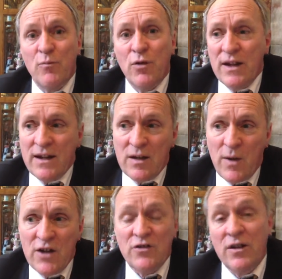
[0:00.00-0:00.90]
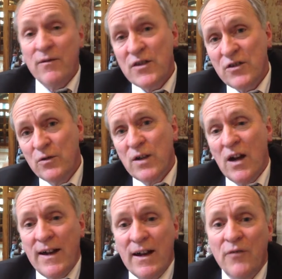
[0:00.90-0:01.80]
pre-incubation, and if they're still
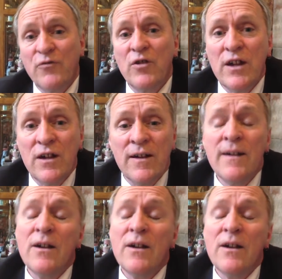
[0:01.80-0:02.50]
going after a year